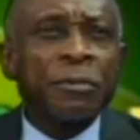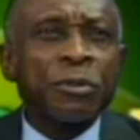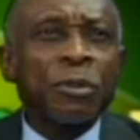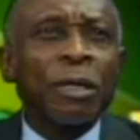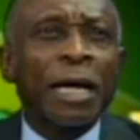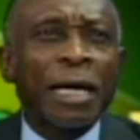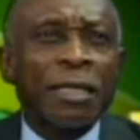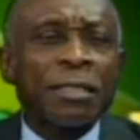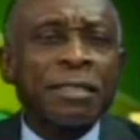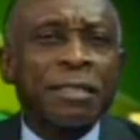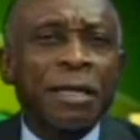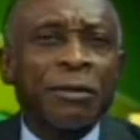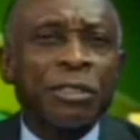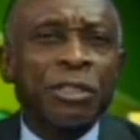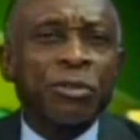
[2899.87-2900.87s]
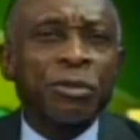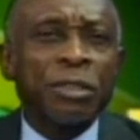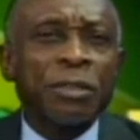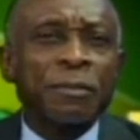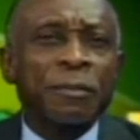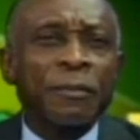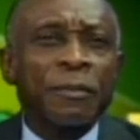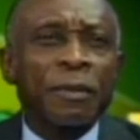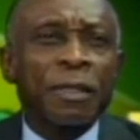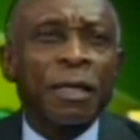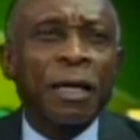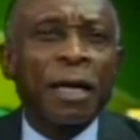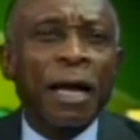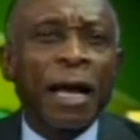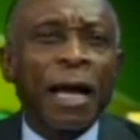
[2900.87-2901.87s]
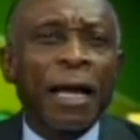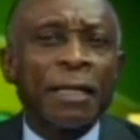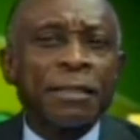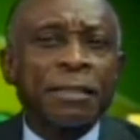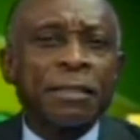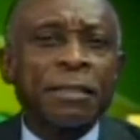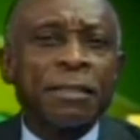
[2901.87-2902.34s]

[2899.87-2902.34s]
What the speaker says: to Guyana's territory. And